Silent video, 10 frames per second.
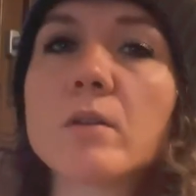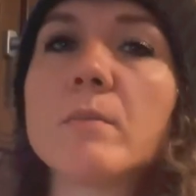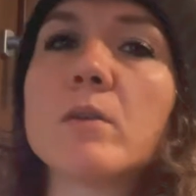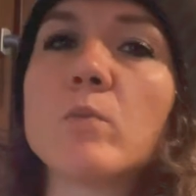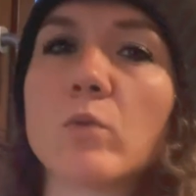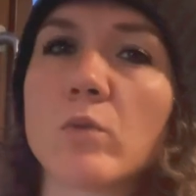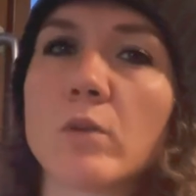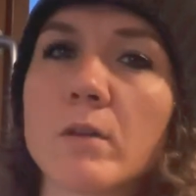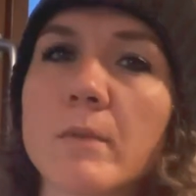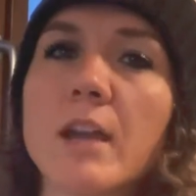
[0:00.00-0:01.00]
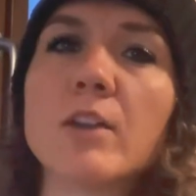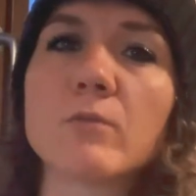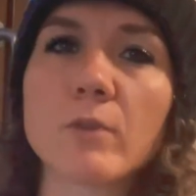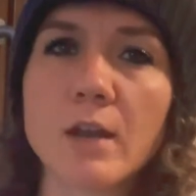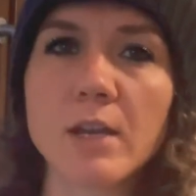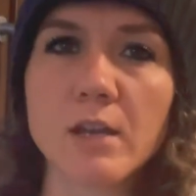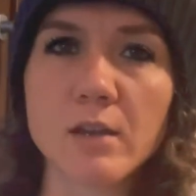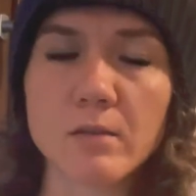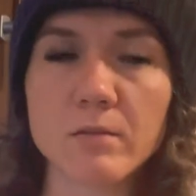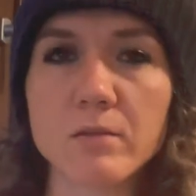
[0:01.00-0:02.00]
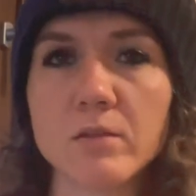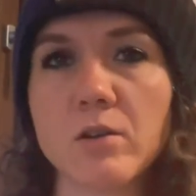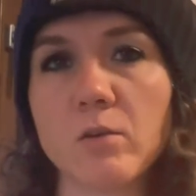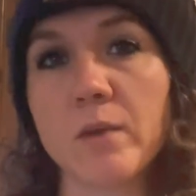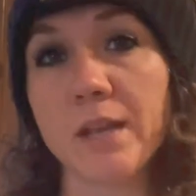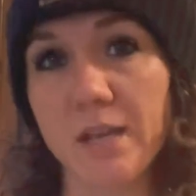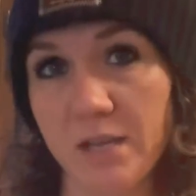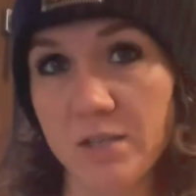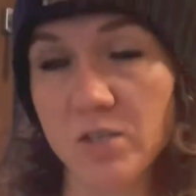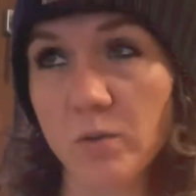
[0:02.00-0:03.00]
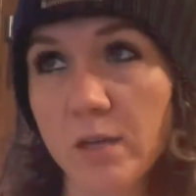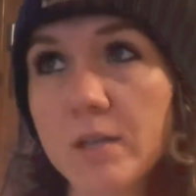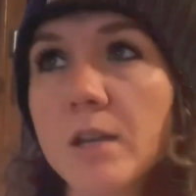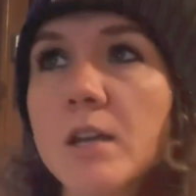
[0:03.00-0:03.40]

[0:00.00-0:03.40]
to be warm and ready going into it.